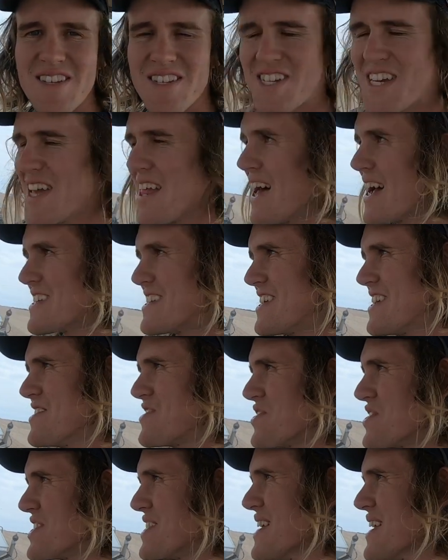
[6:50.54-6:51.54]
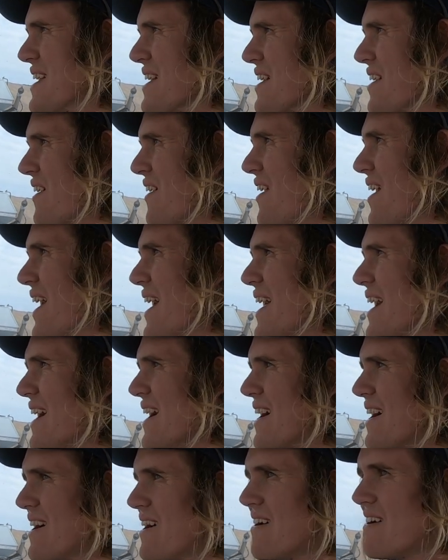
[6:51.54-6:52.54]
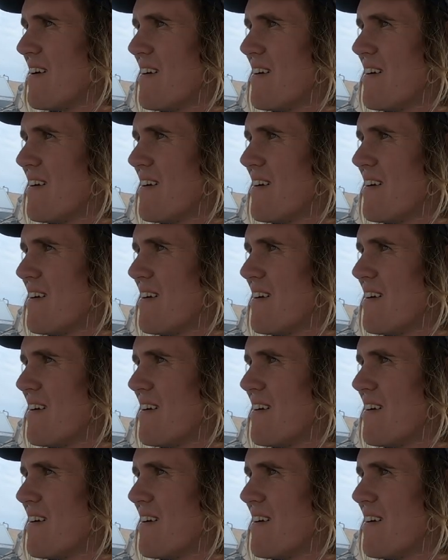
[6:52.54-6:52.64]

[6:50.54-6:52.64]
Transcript: Gee, that's interesting. I, uh,